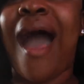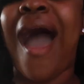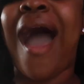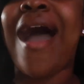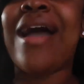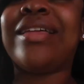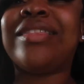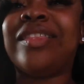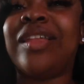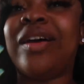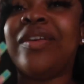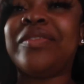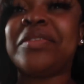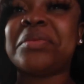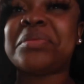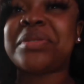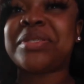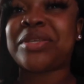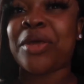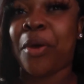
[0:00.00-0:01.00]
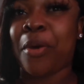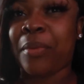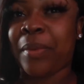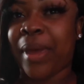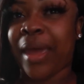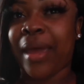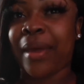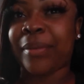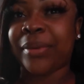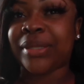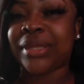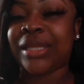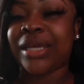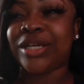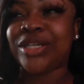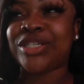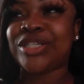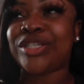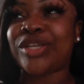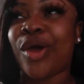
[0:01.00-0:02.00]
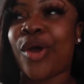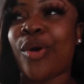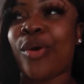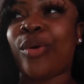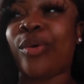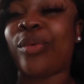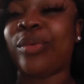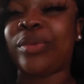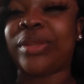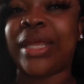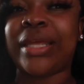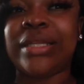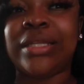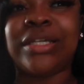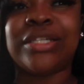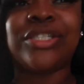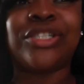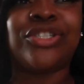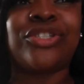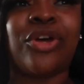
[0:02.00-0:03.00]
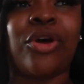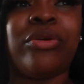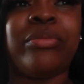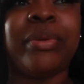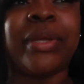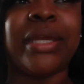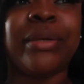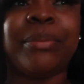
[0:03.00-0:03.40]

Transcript: I love them so bad, but they look so big,